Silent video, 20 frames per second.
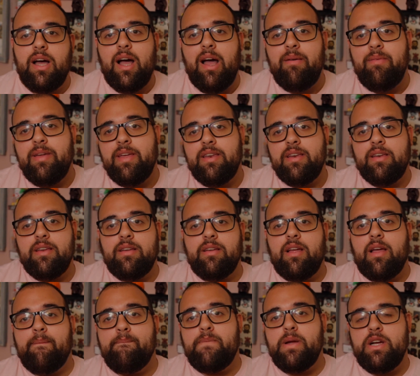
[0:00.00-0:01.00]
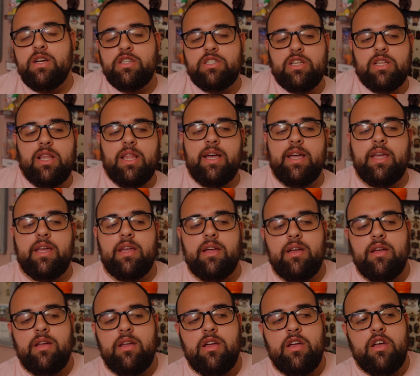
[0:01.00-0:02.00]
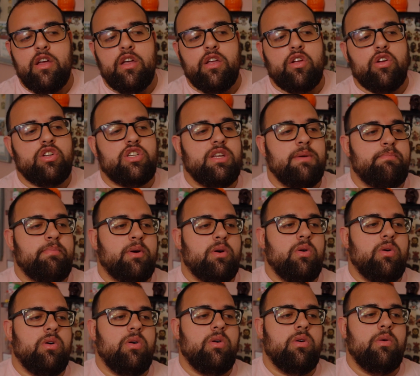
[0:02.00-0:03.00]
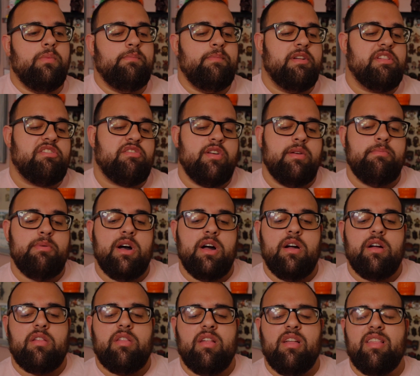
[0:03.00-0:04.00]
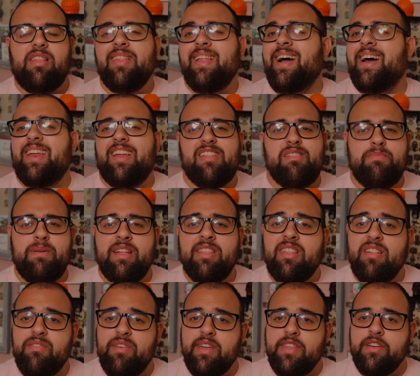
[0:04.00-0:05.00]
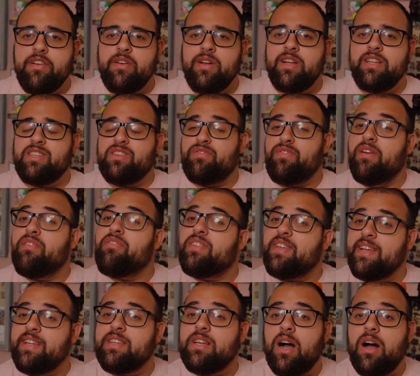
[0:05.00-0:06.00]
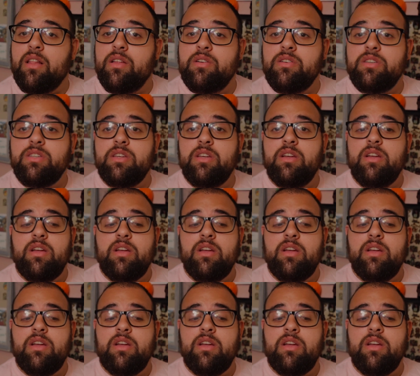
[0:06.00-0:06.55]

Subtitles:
I mean, compared to like your typical mystery box, it's not expensive either. It's $15,